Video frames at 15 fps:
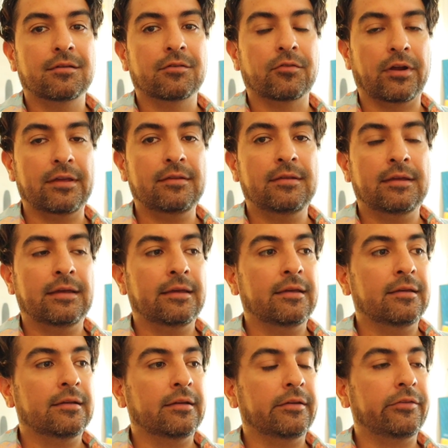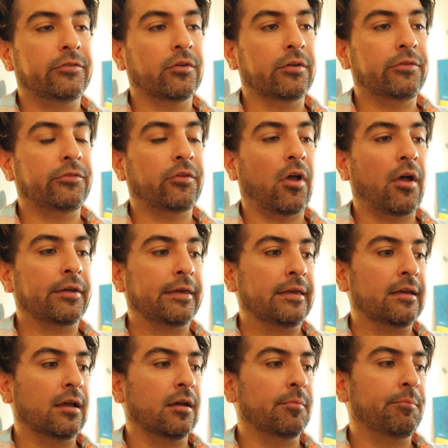right, starts
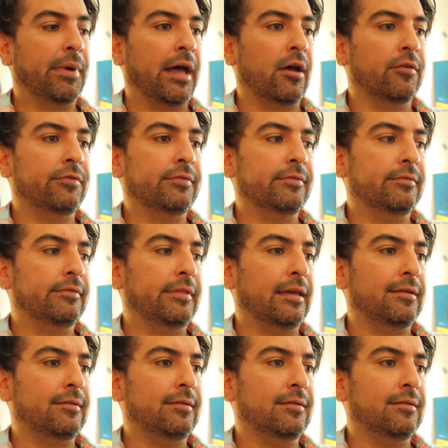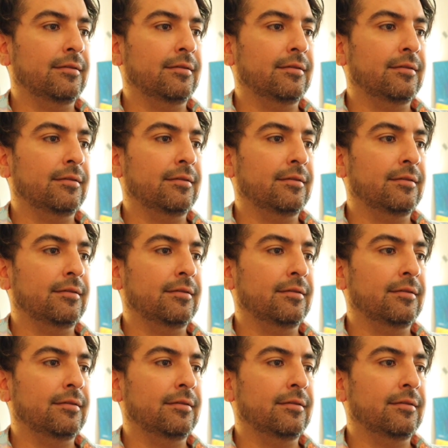talking about that